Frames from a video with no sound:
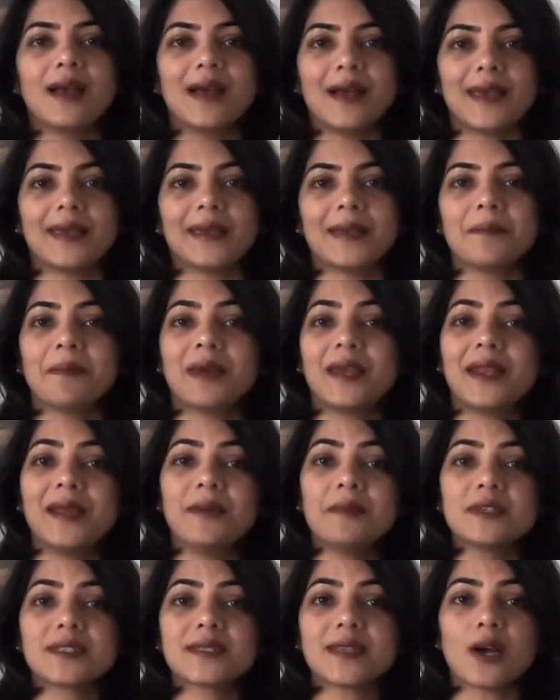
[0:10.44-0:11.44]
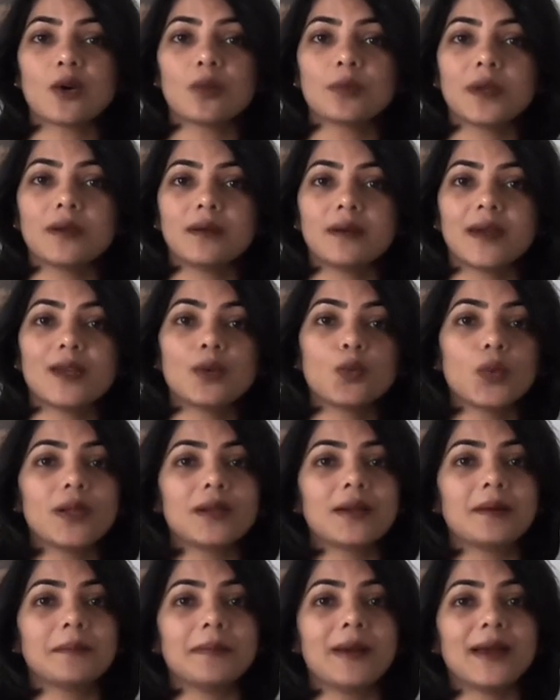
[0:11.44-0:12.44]
Hi, my name is Saumya and
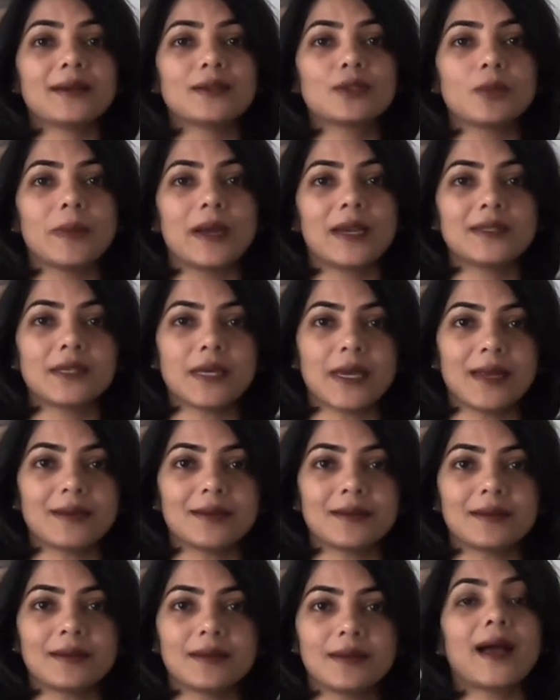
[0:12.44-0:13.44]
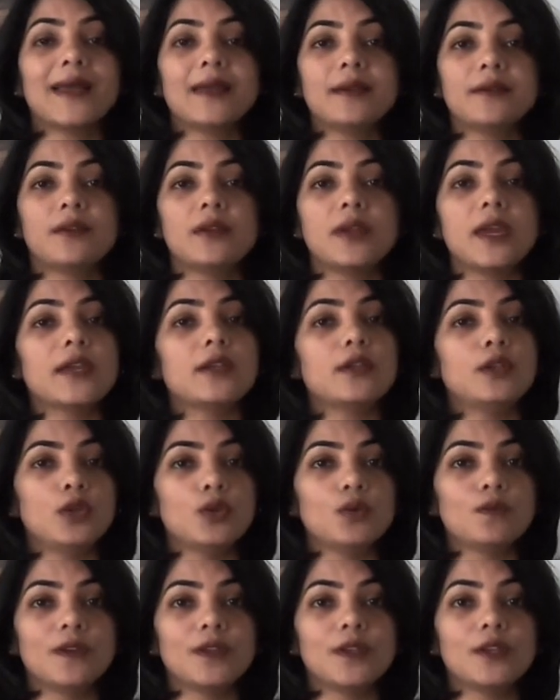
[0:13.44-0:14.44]
welcome back to my channel. I create
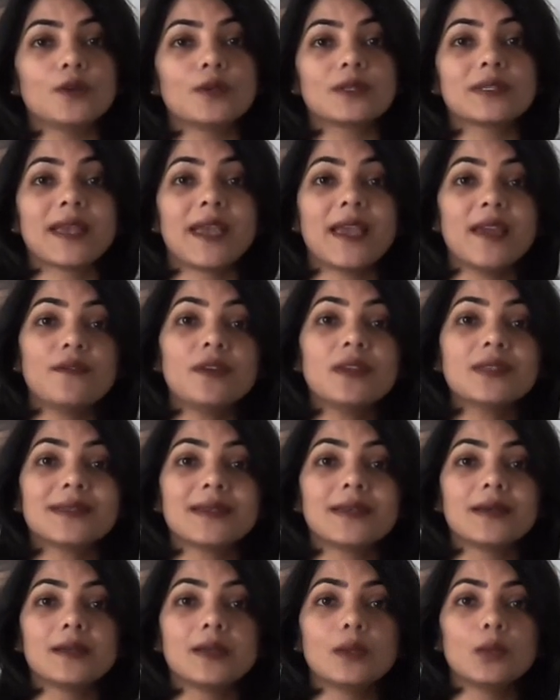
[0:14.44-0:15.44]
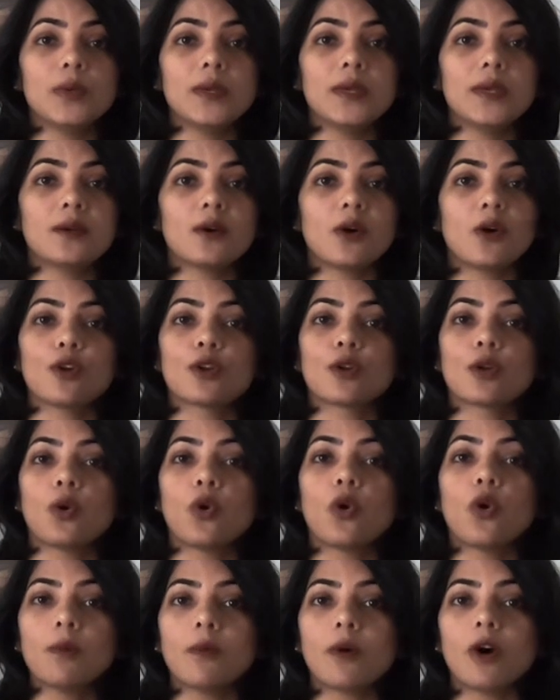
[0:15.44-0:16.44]
new videos every single week on
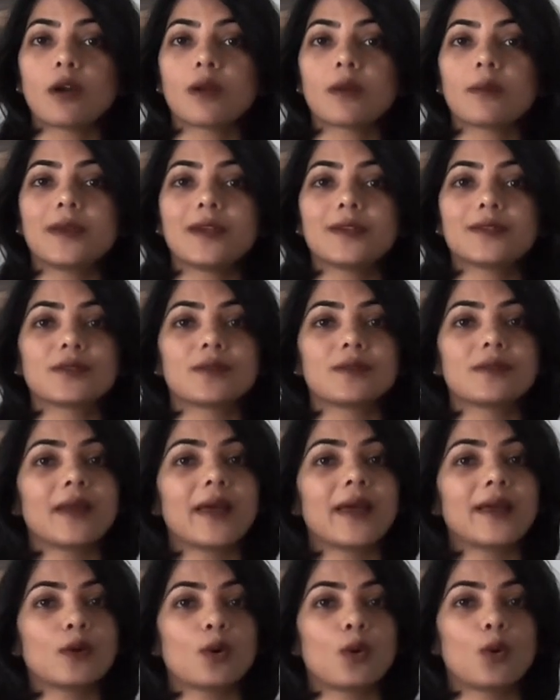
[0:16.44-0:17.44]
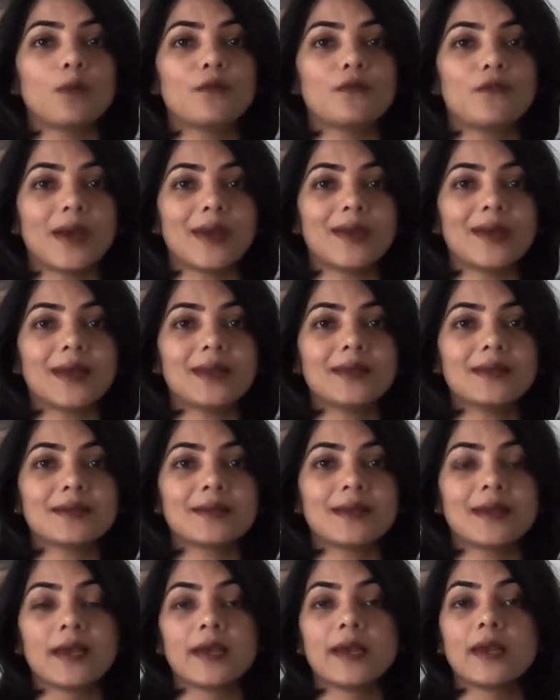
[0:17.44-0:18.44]
home automation and home finance.
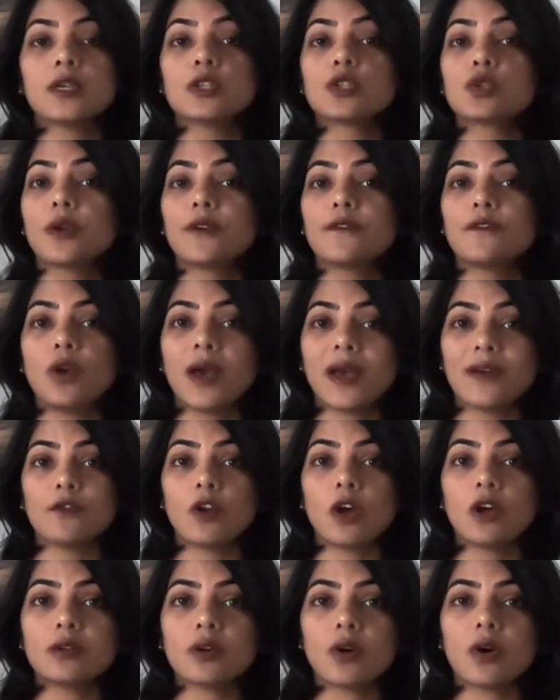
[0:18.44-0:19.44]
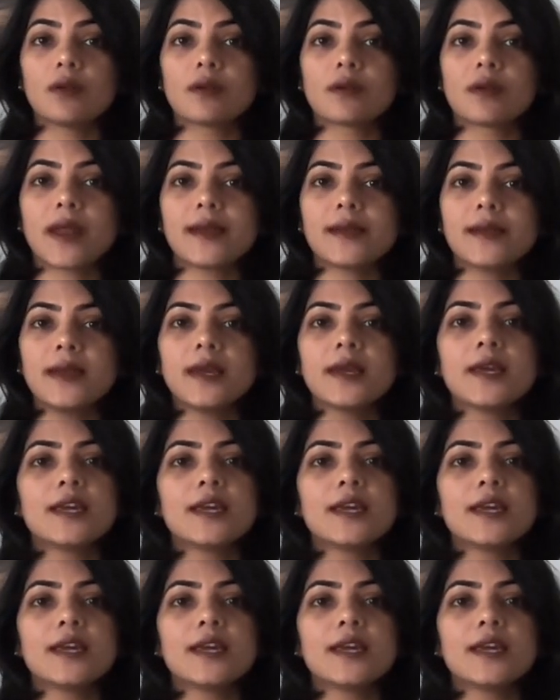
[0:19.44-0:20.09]
So if you have not already,